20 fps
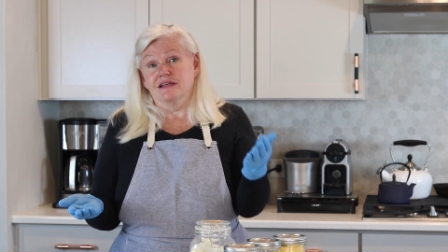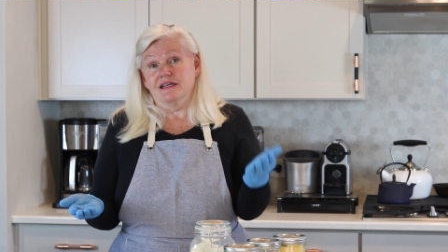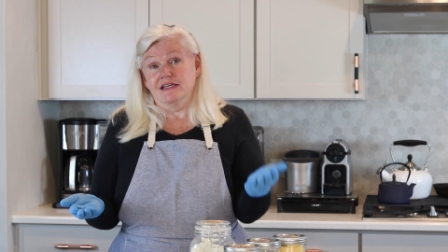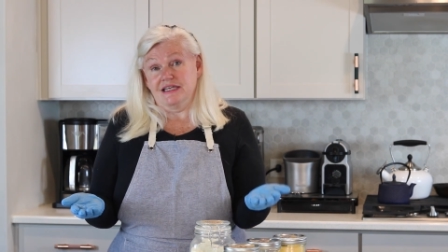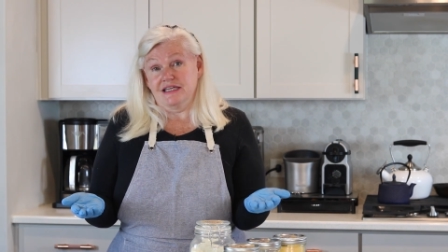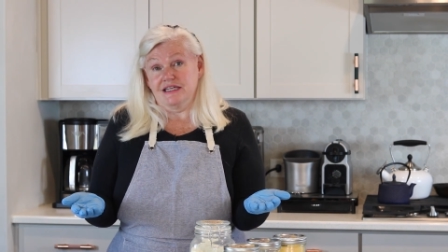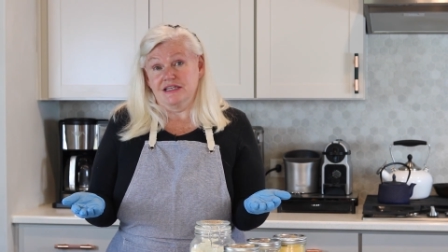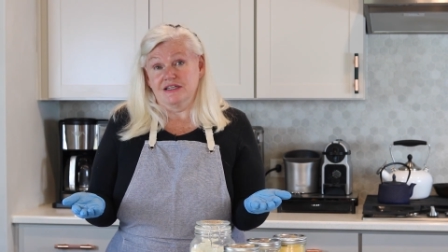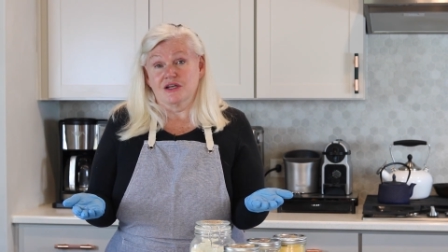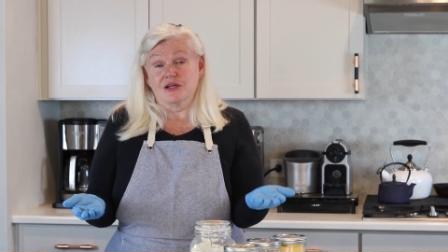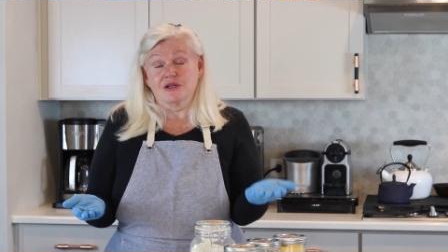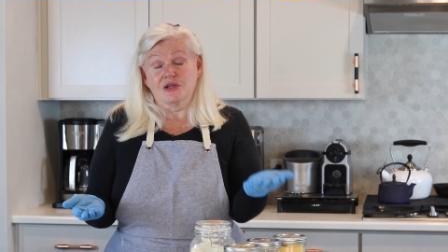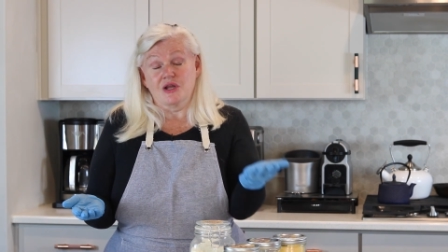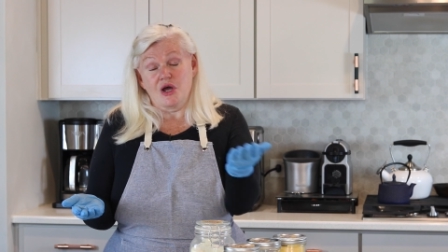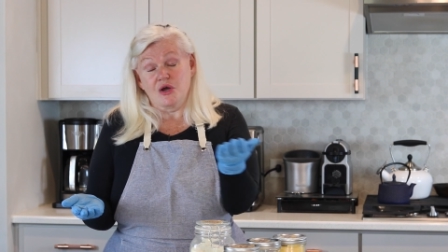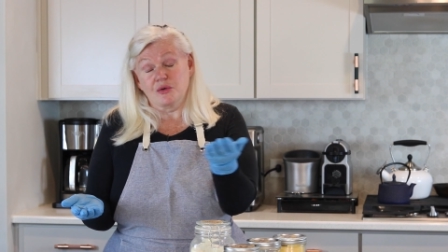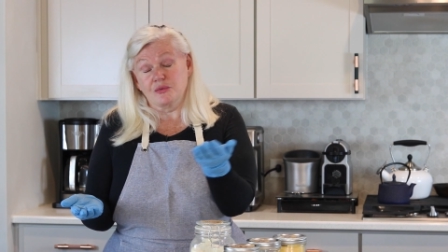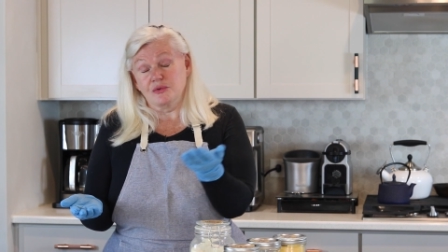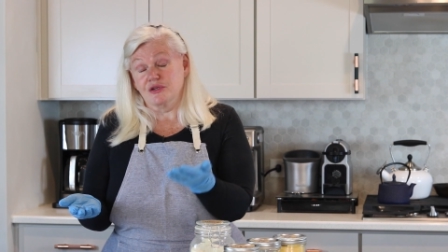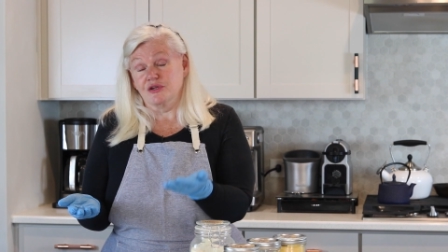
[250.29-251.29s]
in
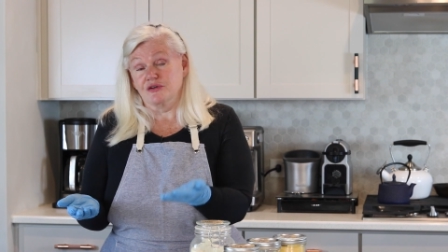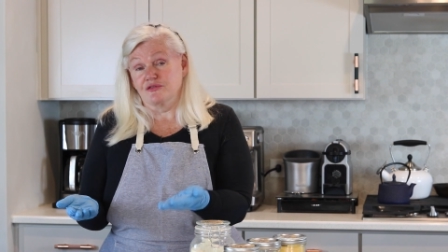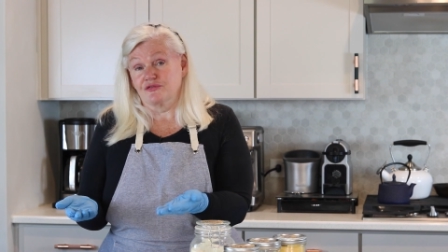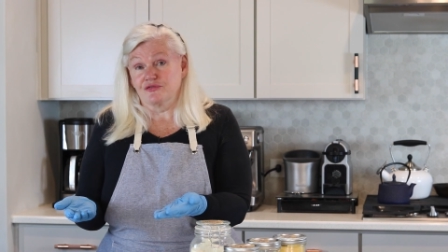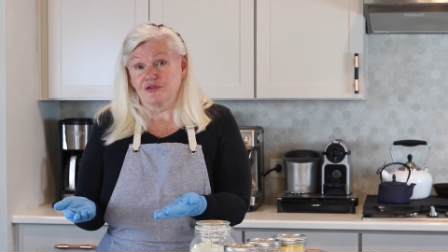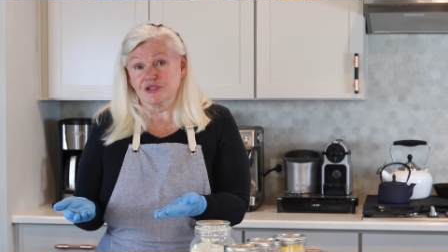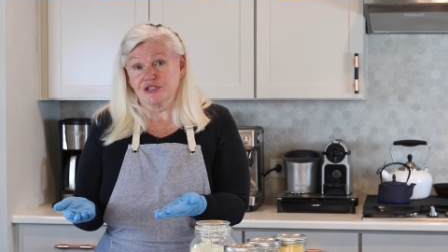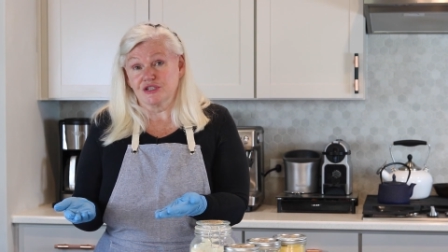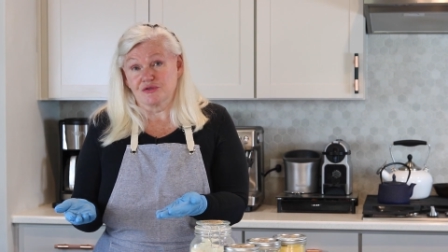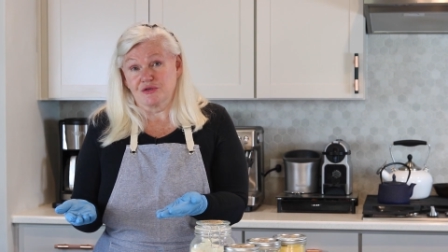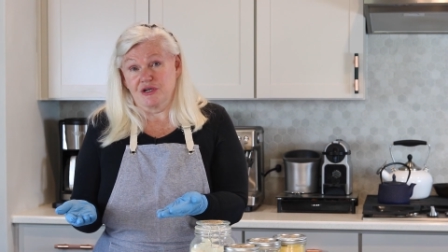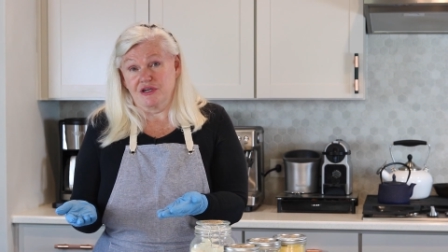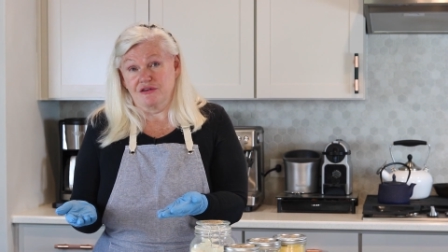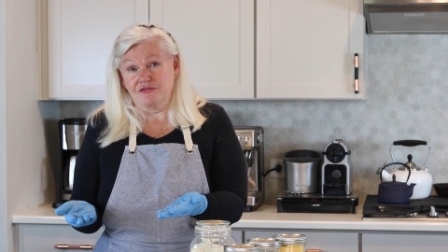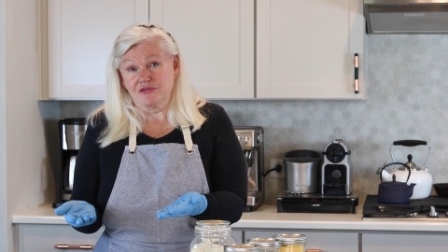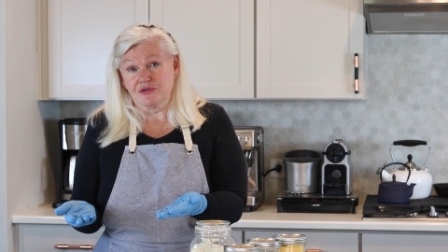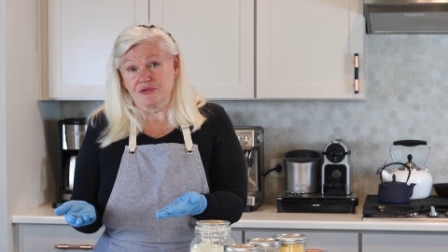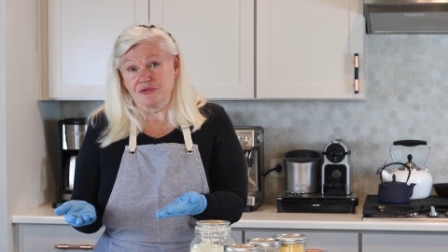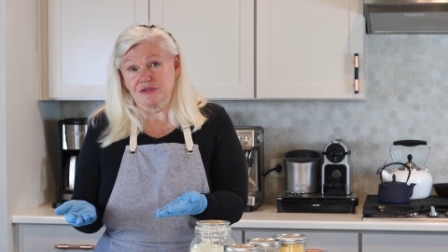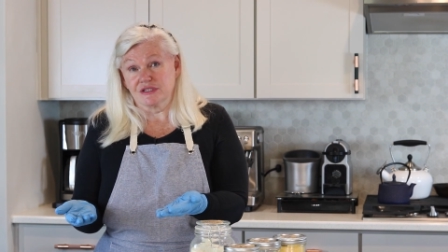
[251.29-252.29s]
along with your freeze dried
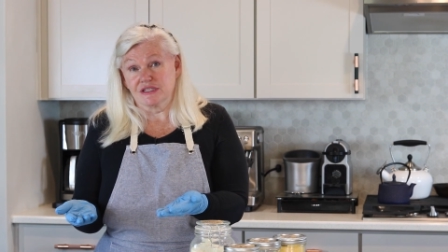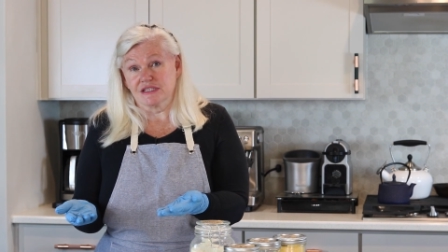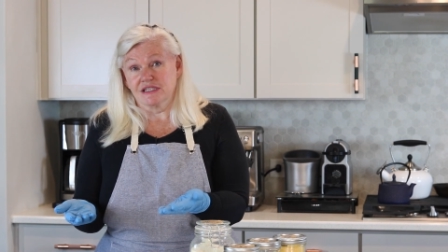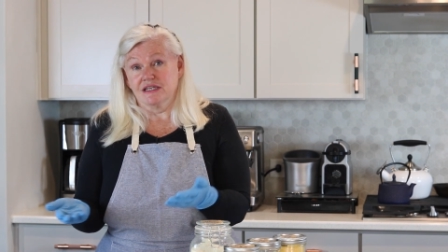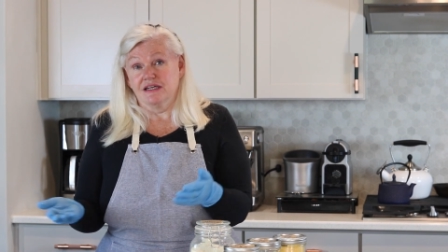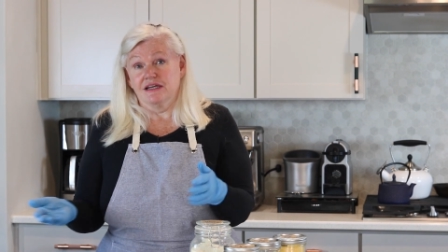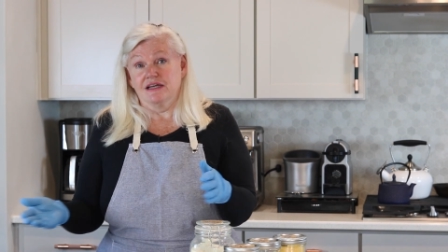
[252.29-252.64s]
foods.